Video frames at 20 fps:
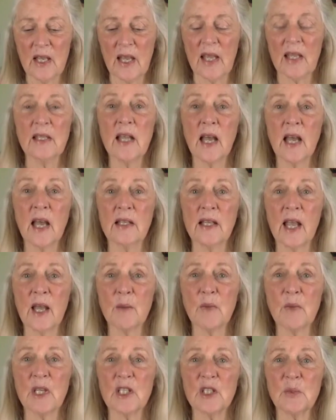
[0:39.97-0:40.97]
and
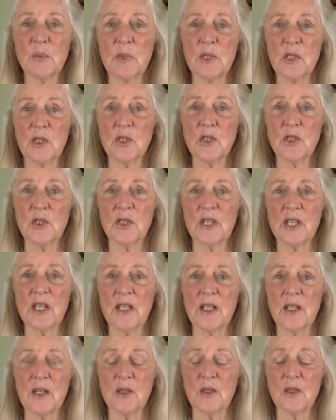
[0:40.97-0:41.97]
dynamic spiritual
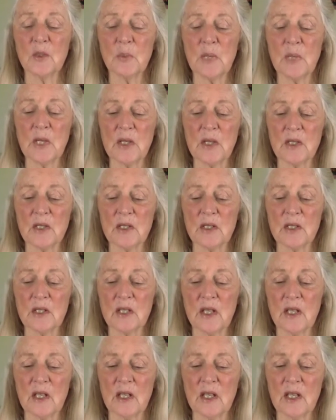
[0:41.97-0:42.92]
keynote speakers.